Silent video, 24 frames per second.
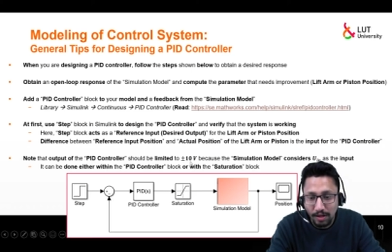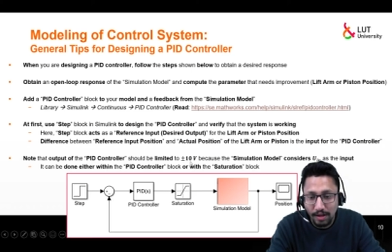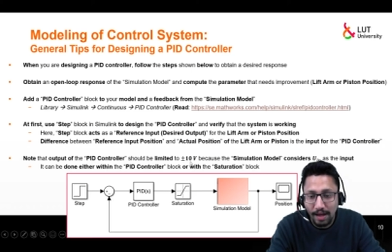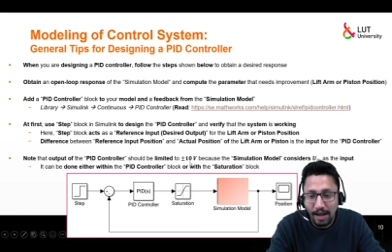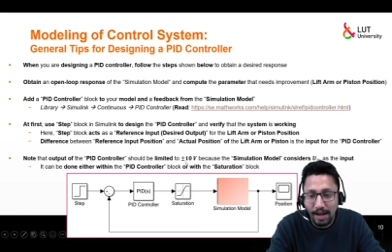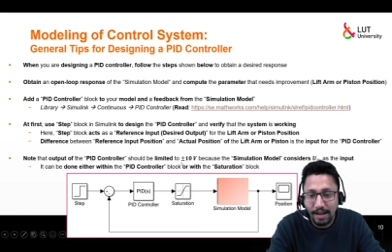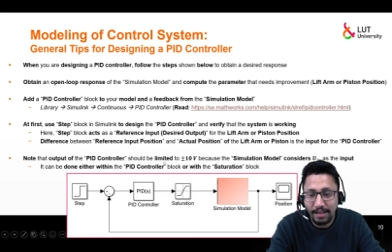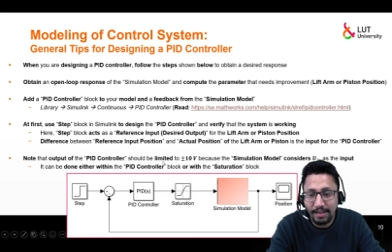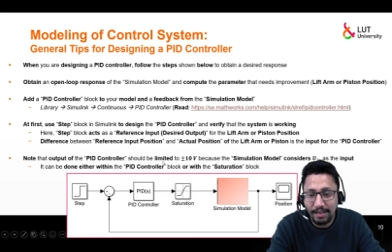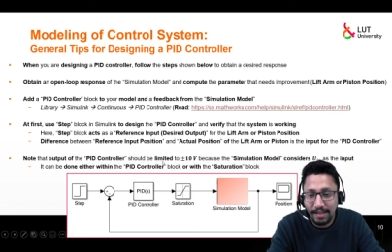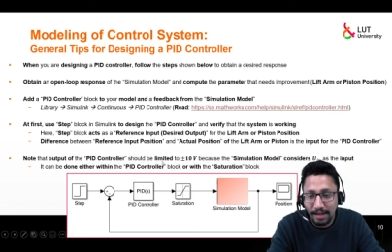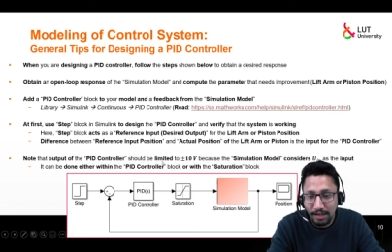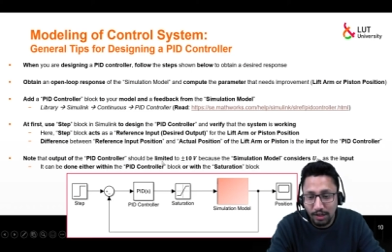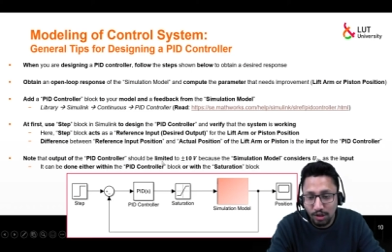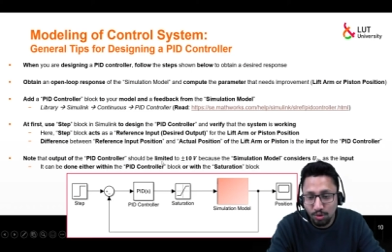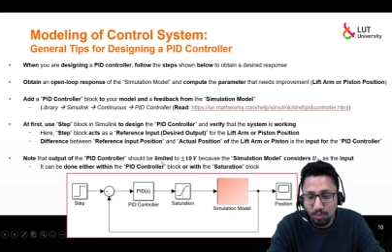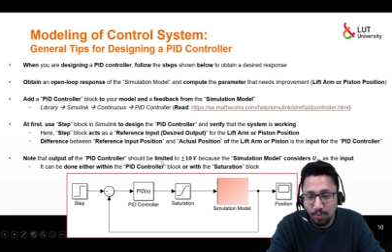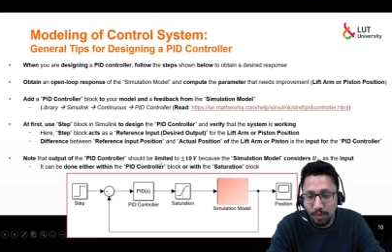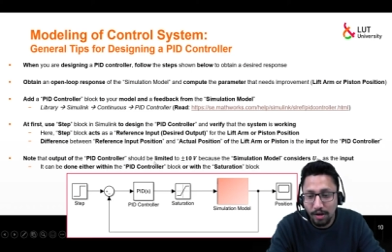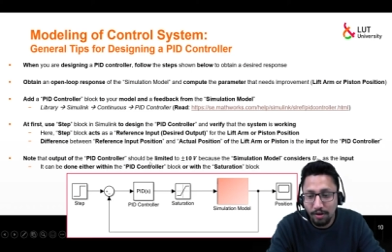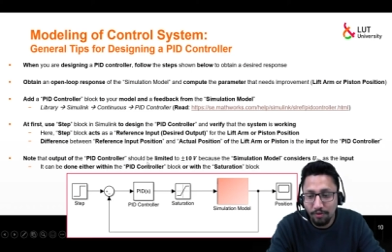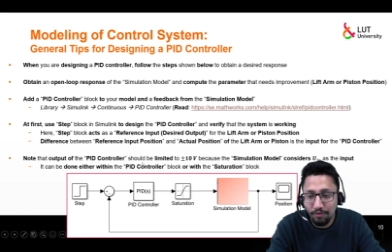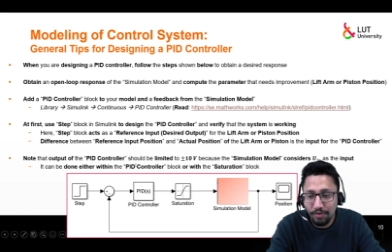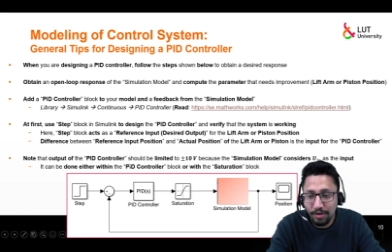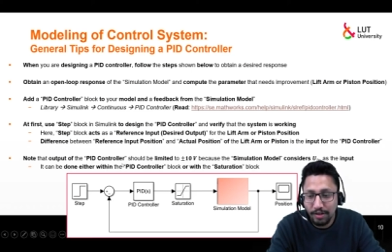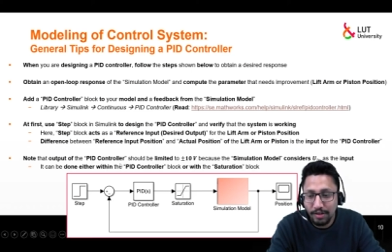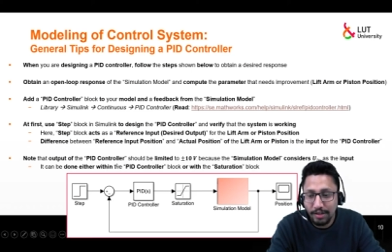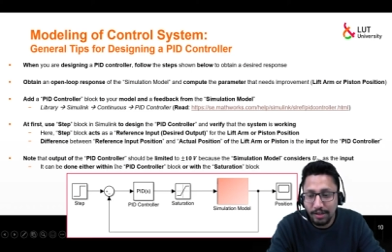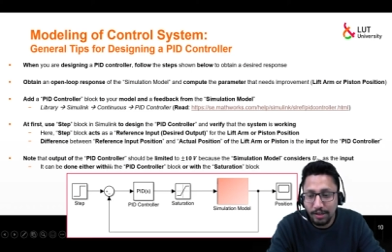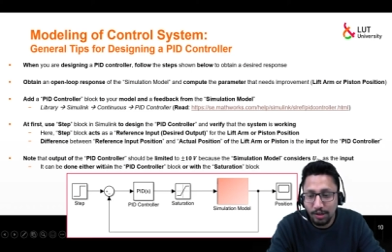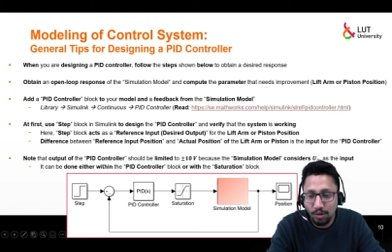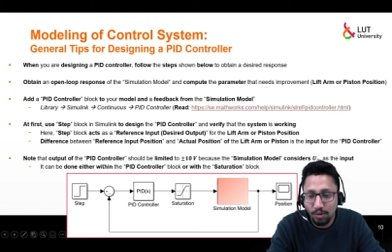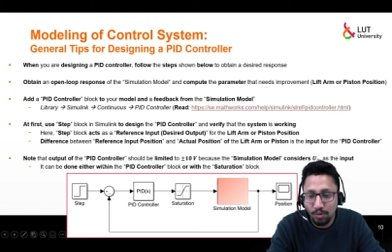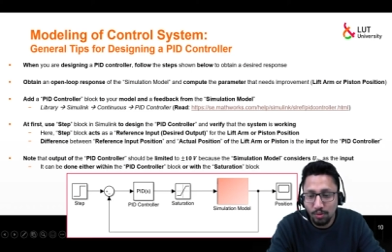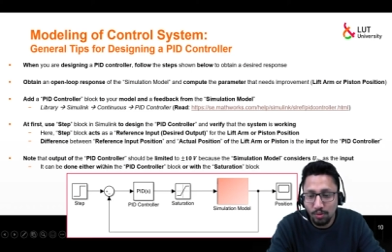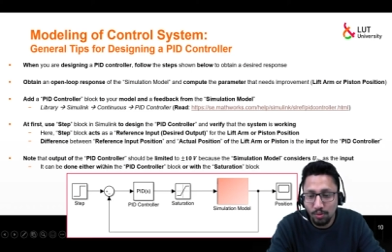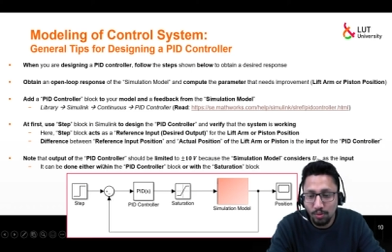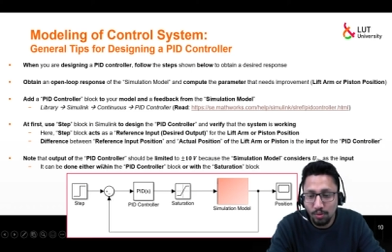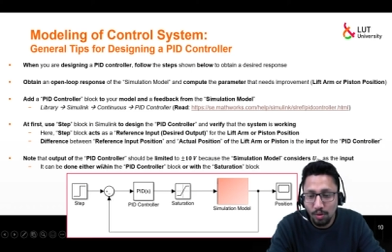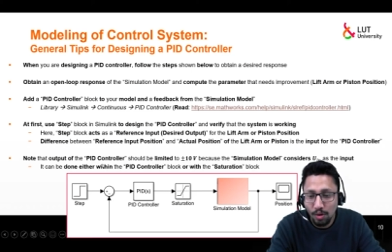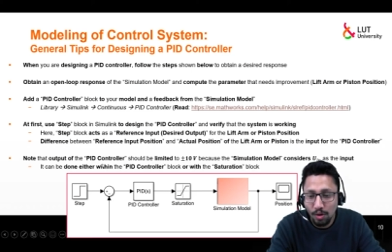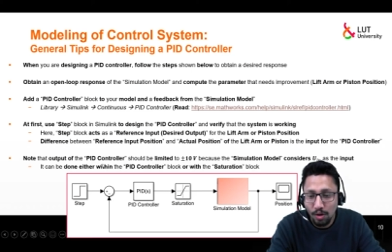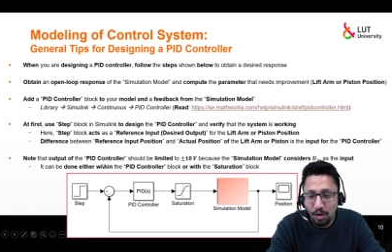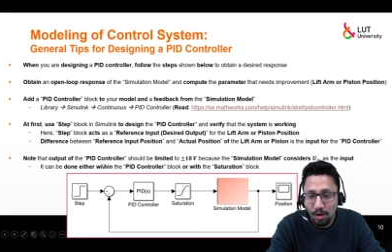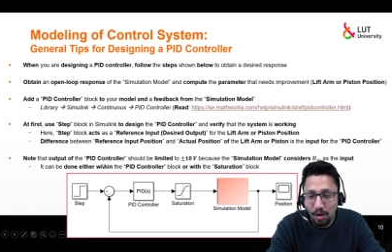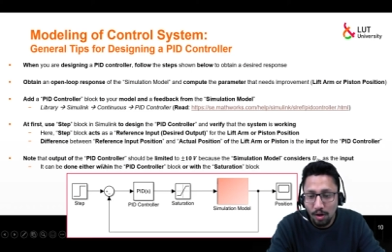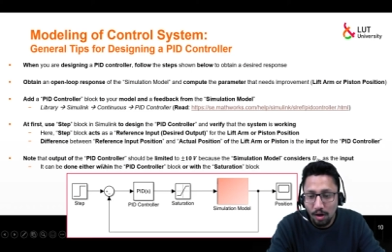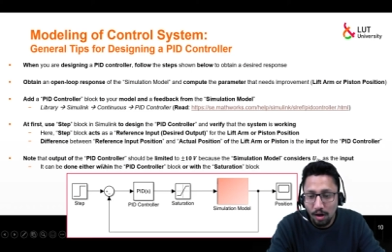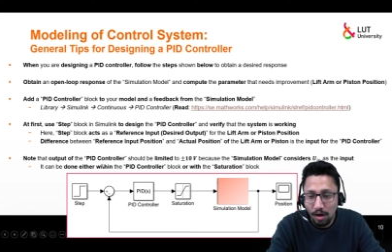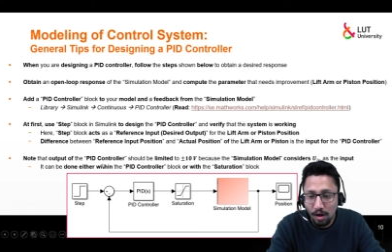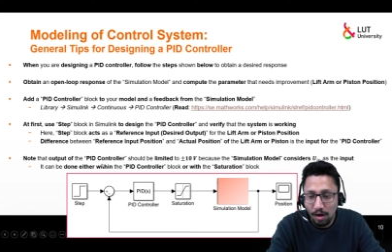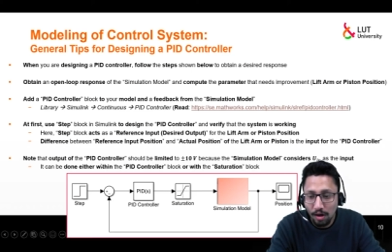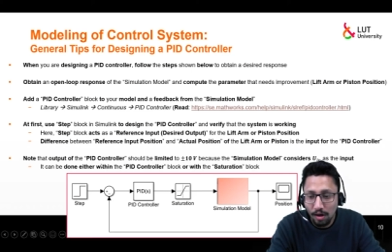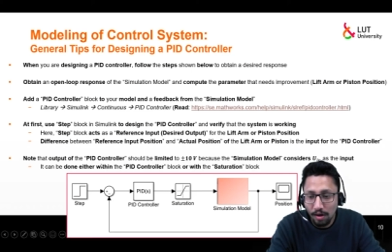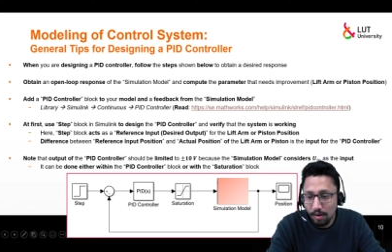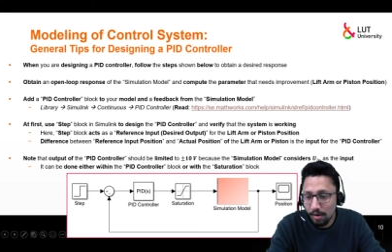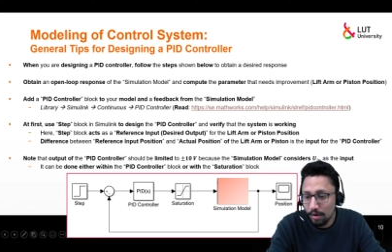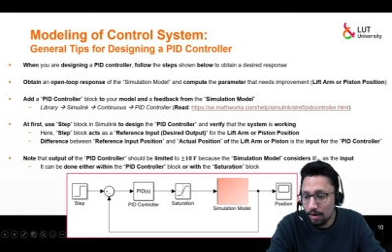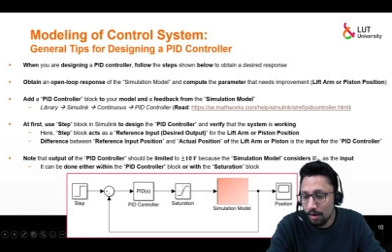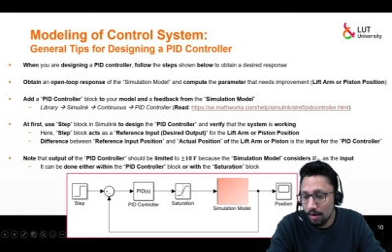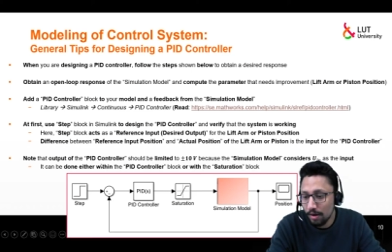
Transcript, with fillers: and that's why we need to uh,